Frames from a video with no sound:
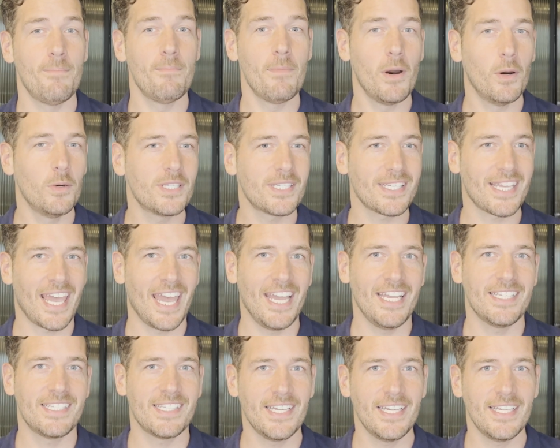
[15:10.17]
most
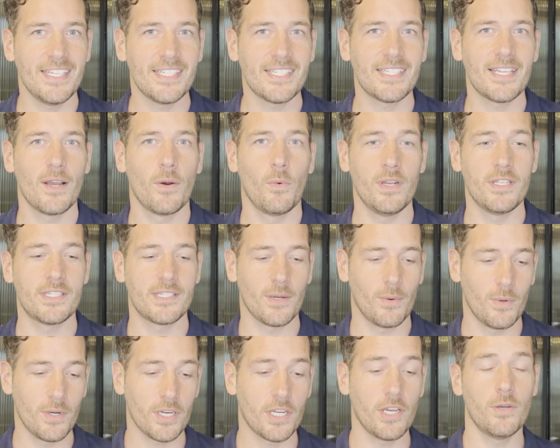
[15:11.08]
cases, when
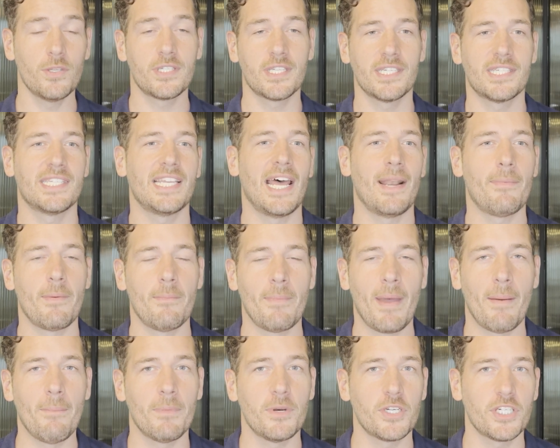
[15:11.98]
someone goes to set up a
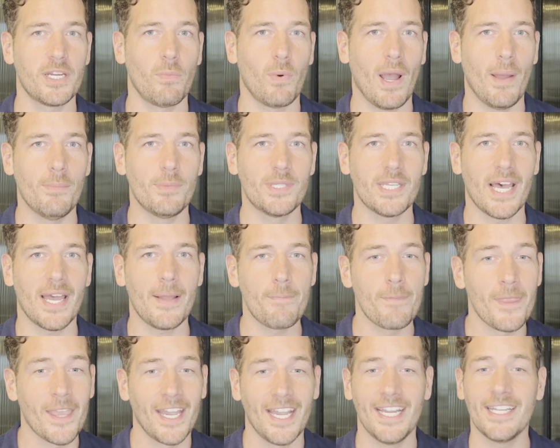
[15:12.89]
membership website,
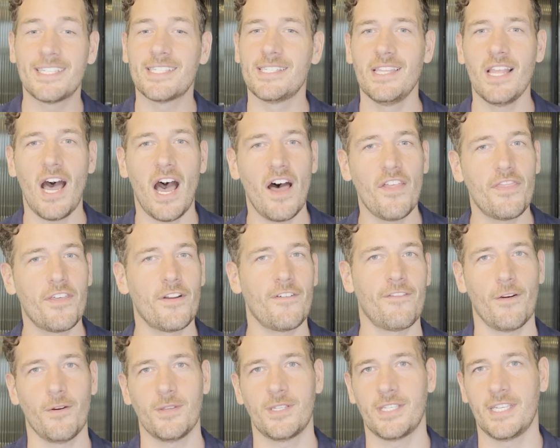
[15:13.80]
it's not their
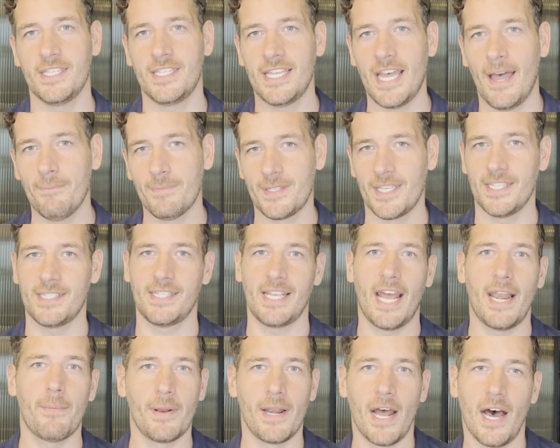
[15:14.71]
first attempt to
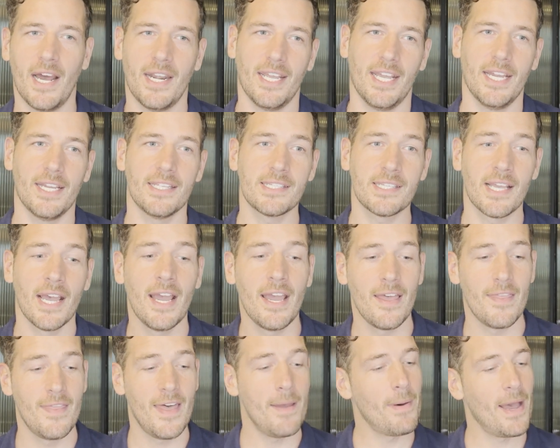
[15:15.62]
set up an audience.
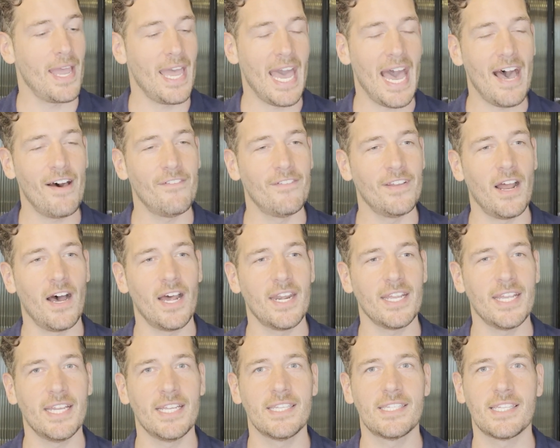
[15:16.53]
They might have an
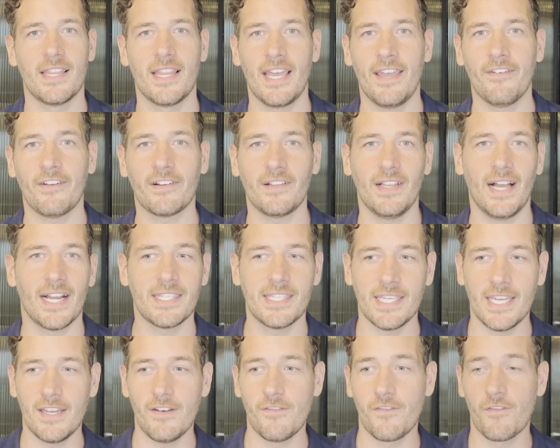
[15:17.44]
audience that they've
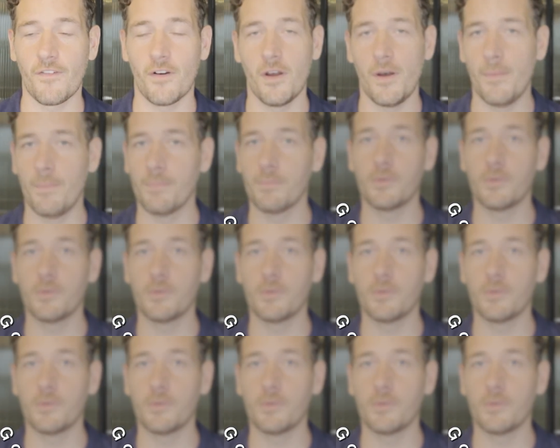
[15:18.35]
collected from